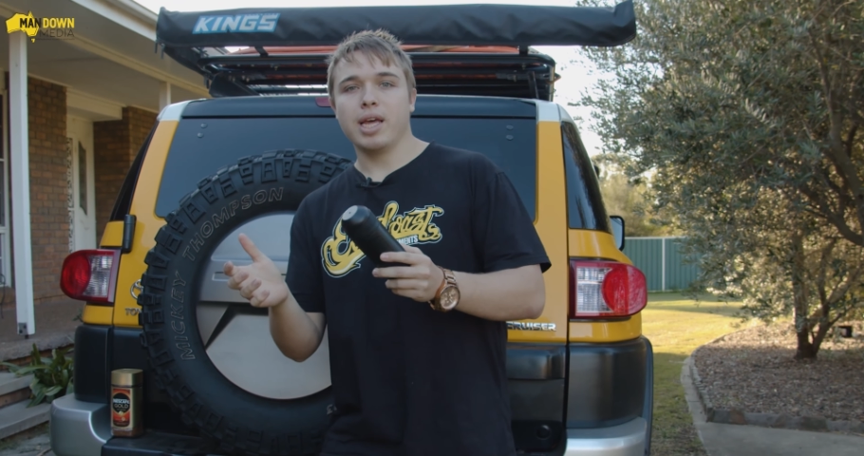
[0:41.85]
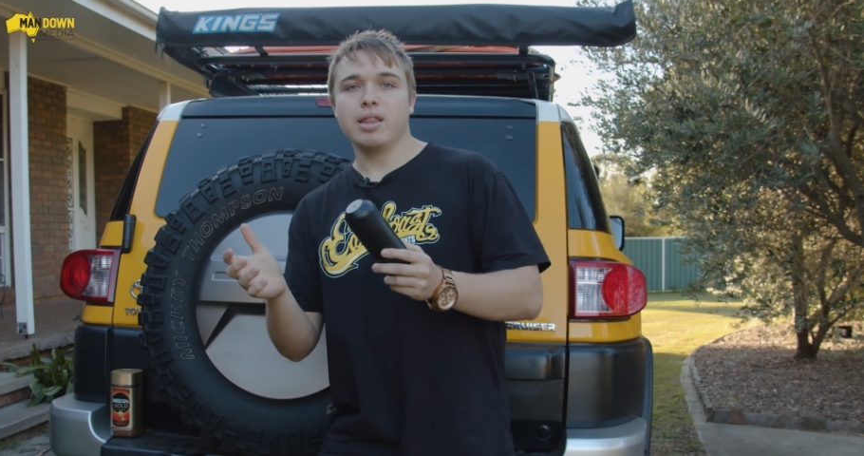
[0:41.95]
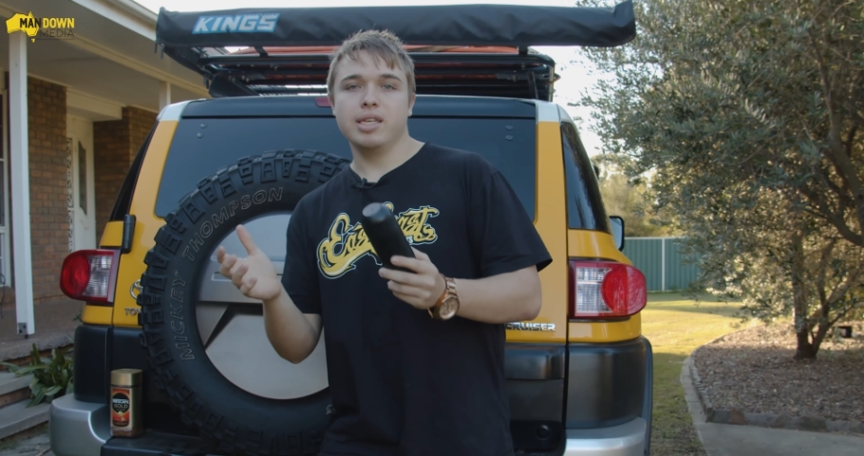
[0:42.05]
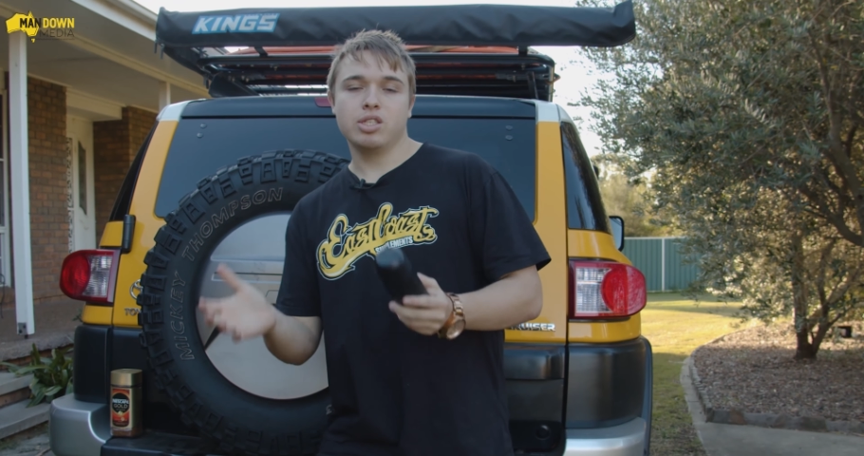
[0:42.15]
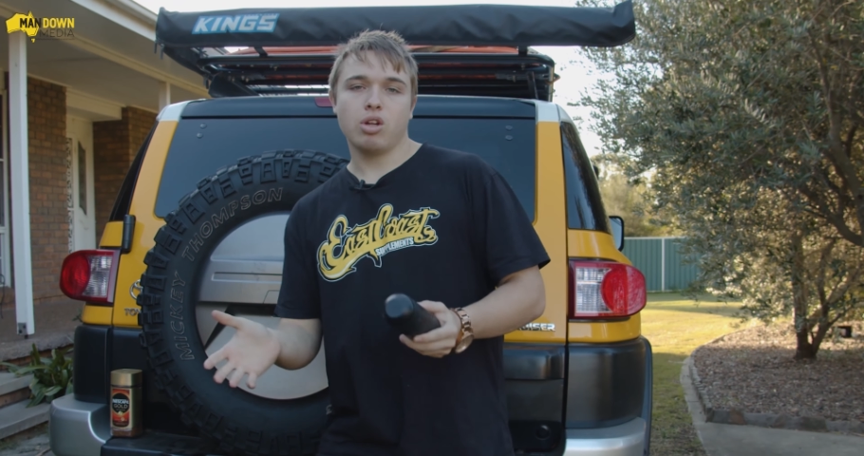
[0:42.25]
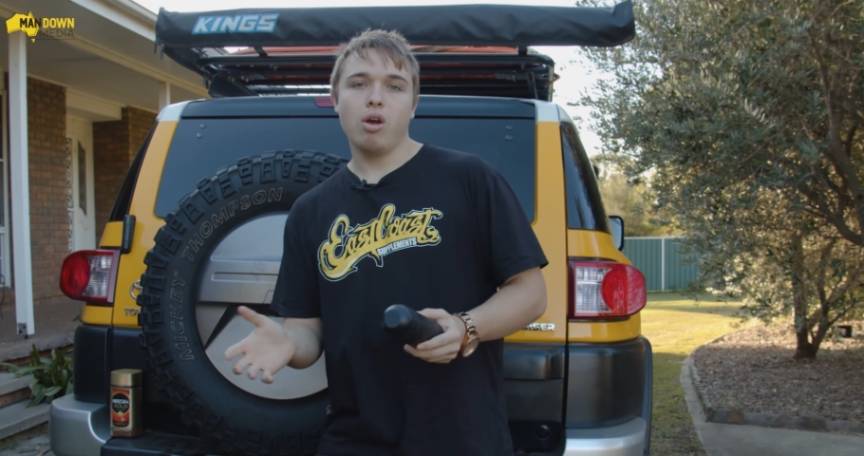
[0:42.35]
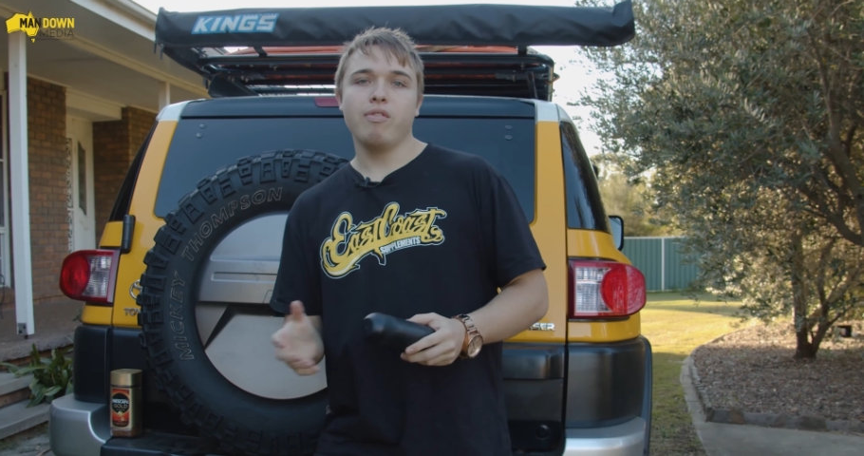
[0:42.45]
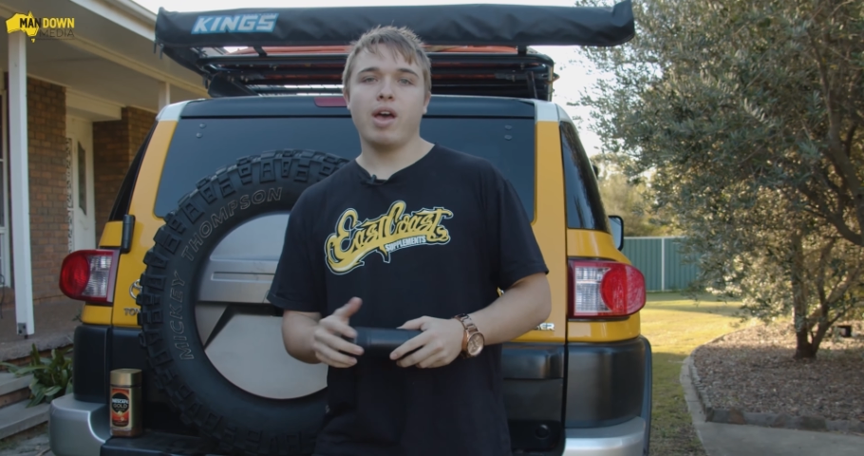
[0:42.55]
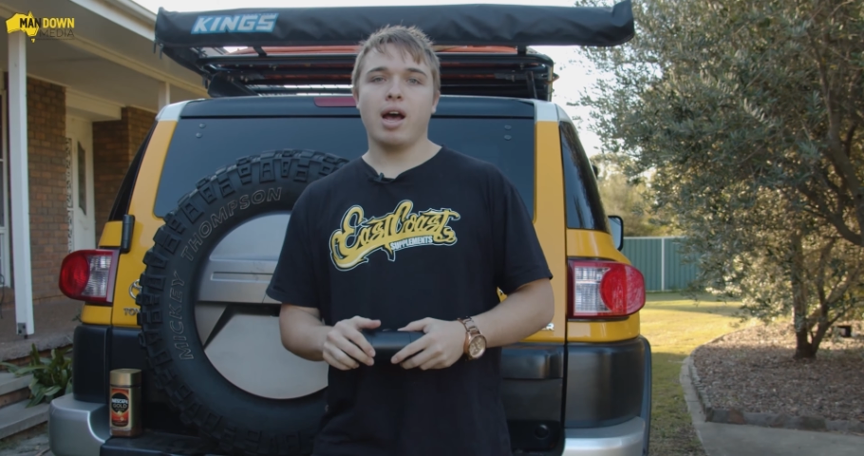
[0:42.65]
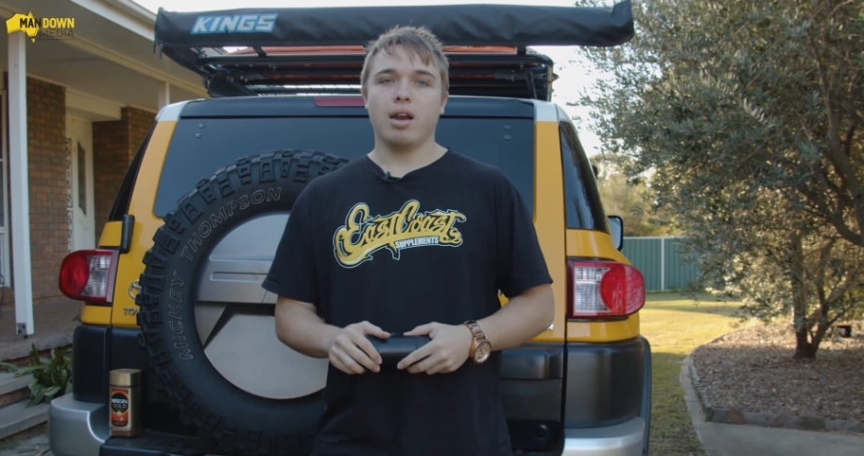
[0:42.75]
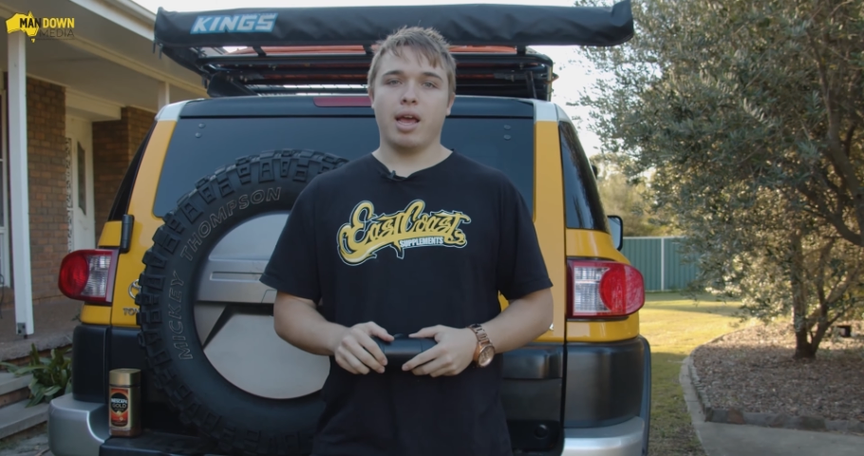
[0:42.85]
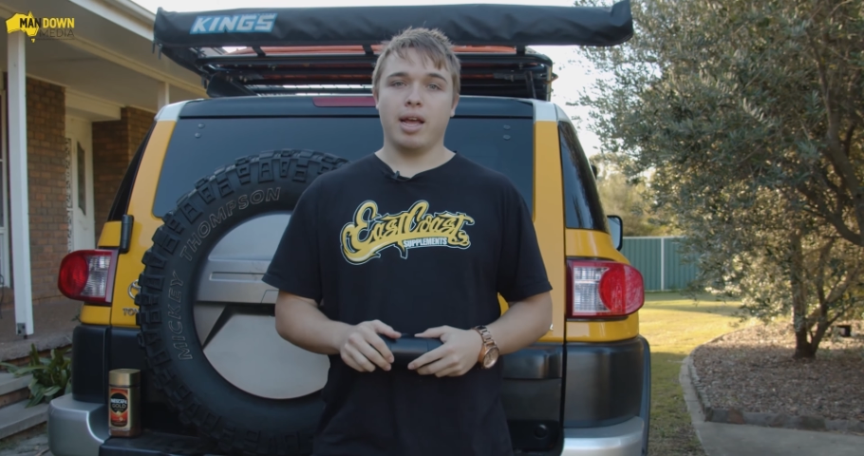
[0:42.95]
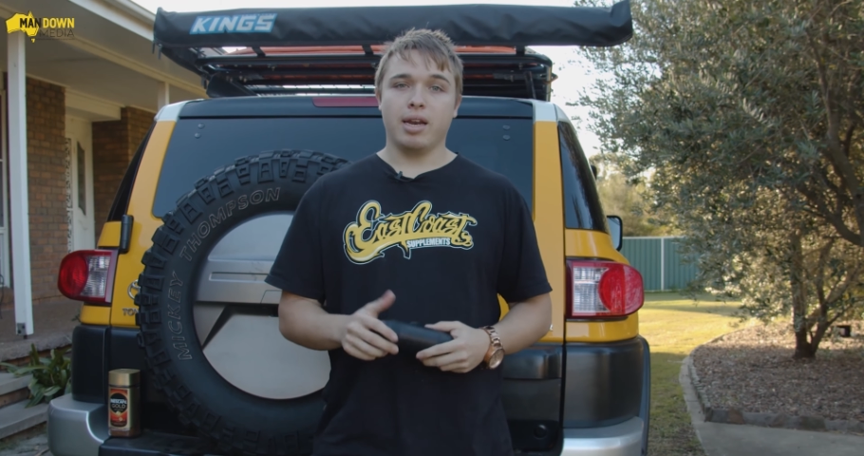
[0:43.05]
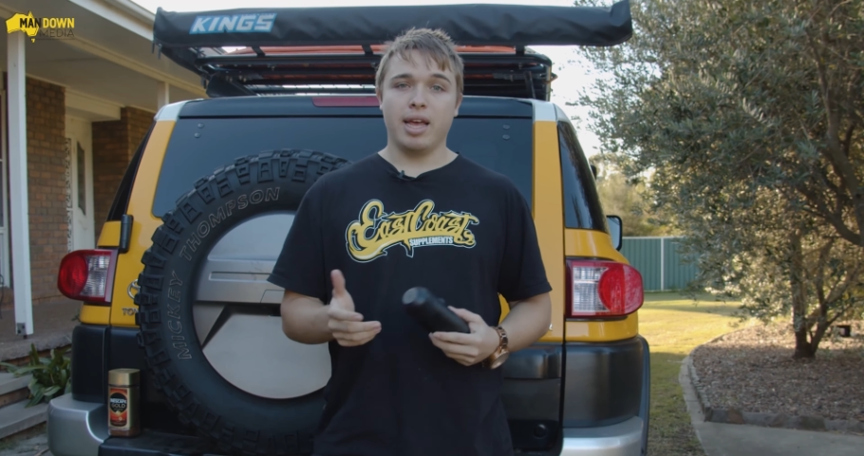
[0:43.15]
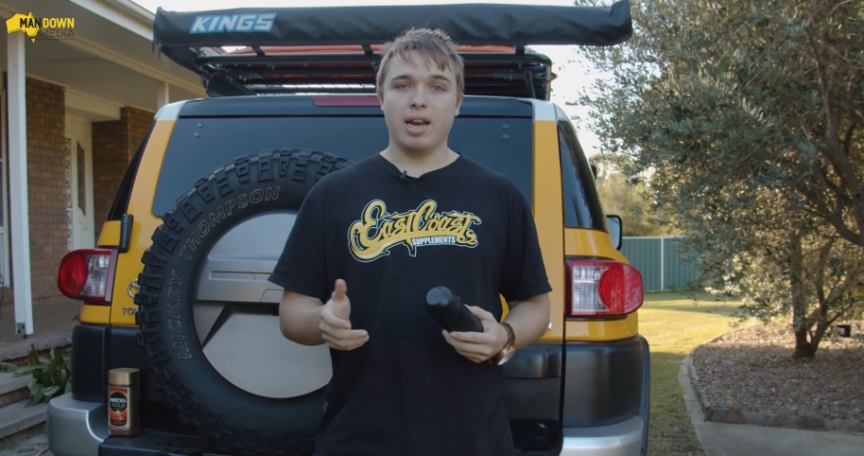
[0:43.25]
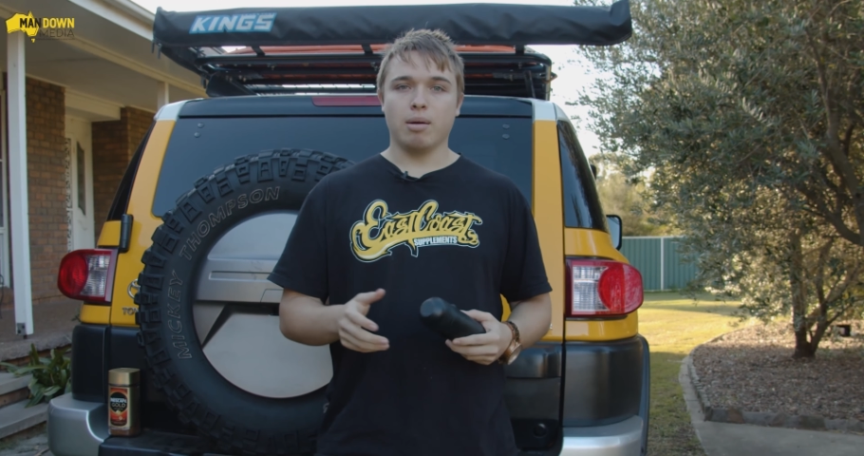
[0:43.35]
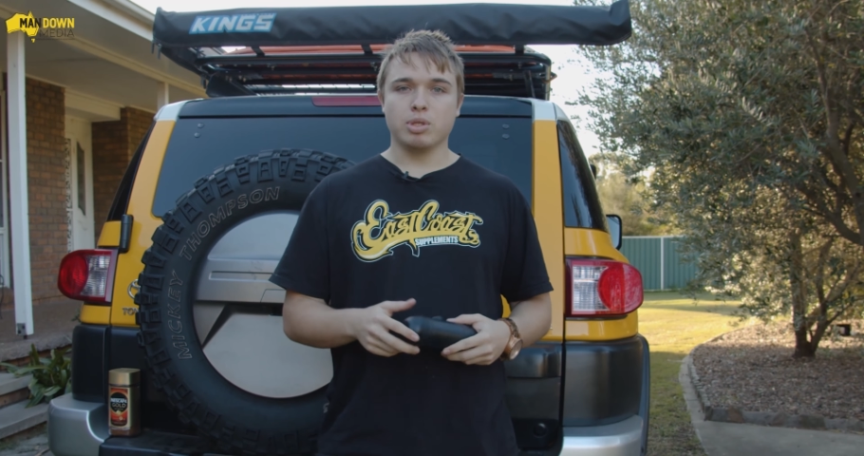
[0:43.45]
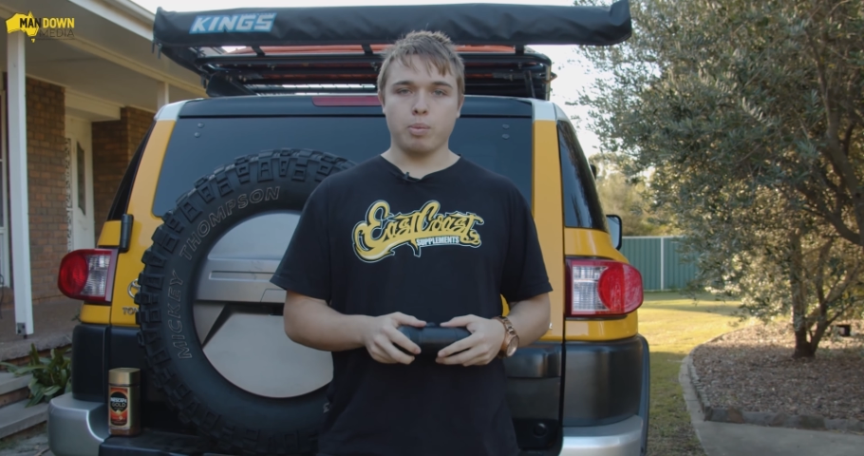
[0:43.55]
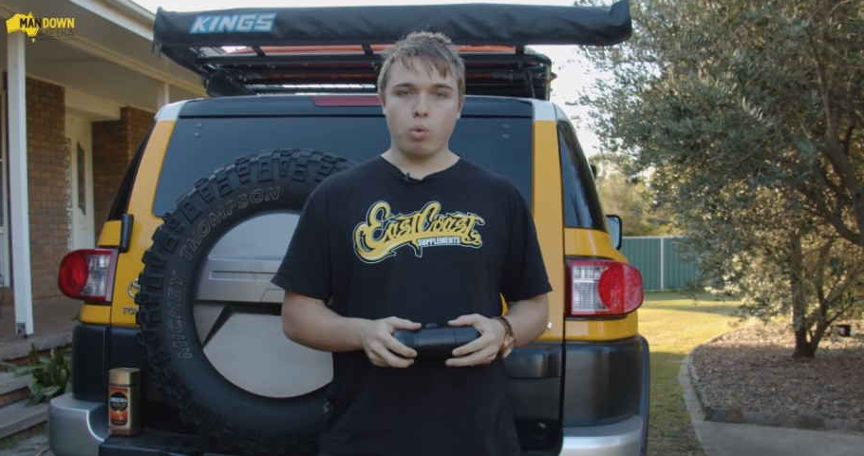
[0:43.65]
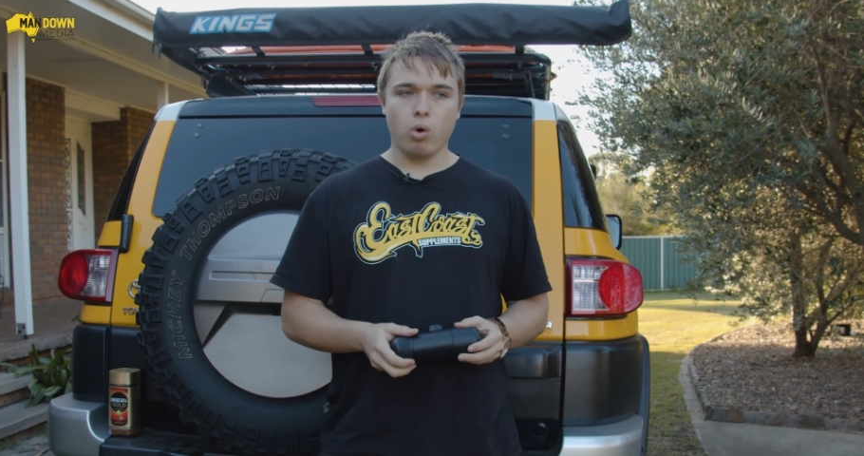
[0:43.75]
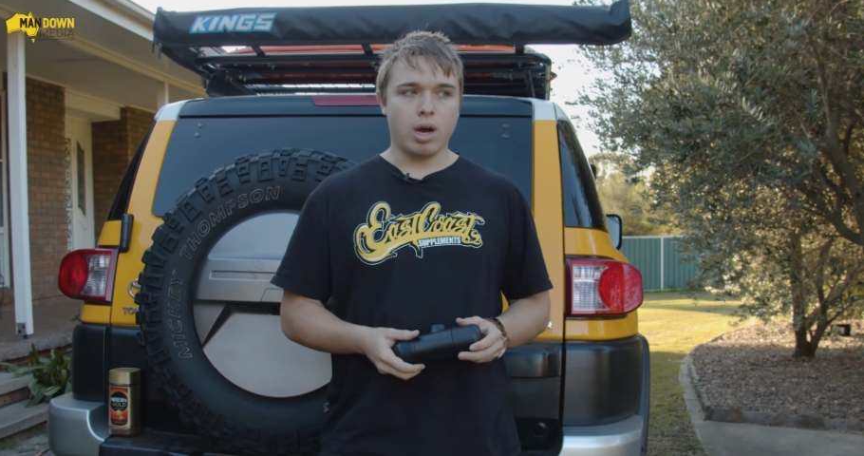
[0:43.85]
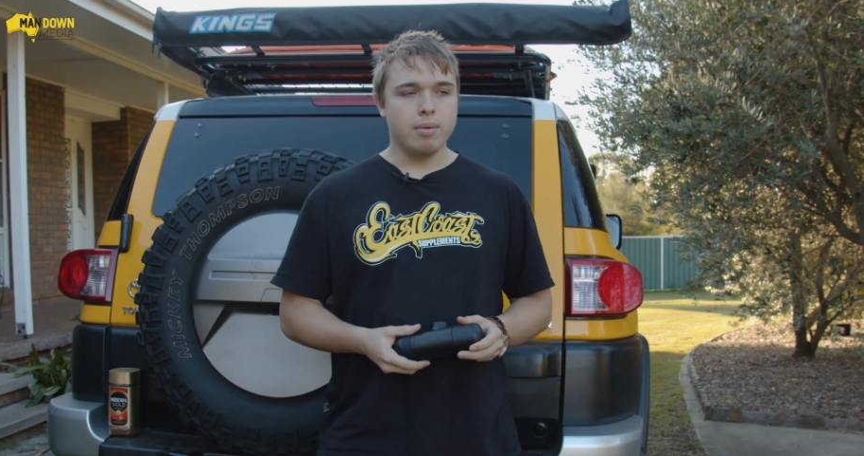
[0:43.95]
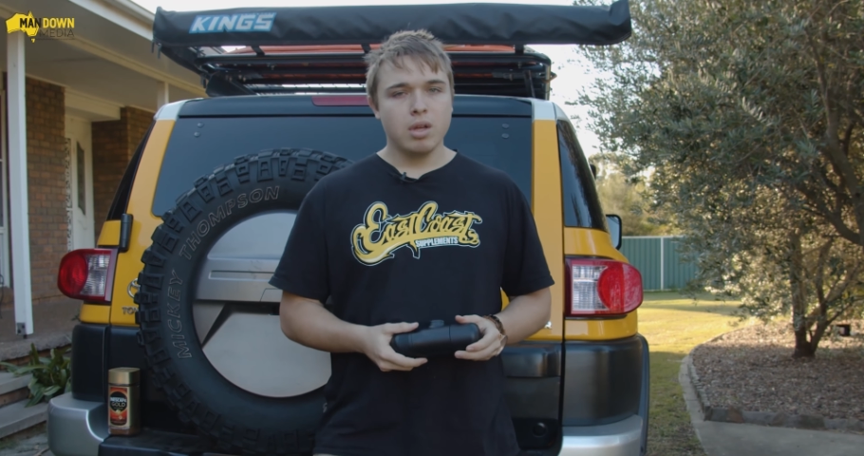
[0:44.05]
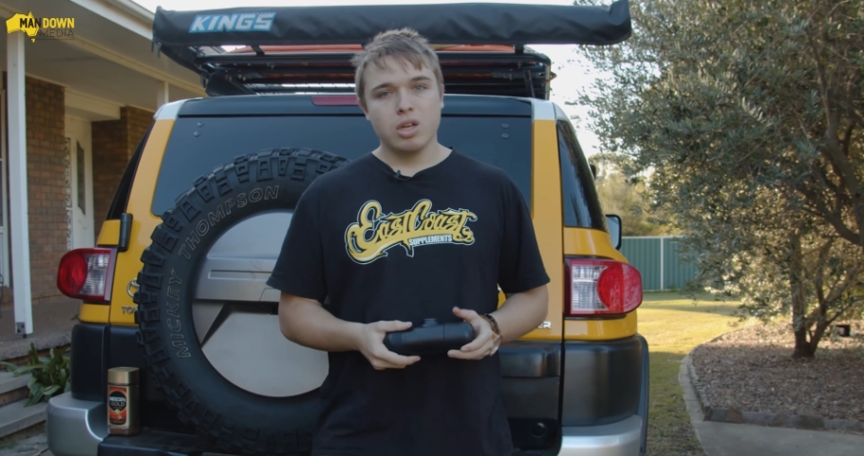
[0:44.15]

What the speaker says: get the stove out and heat up some water.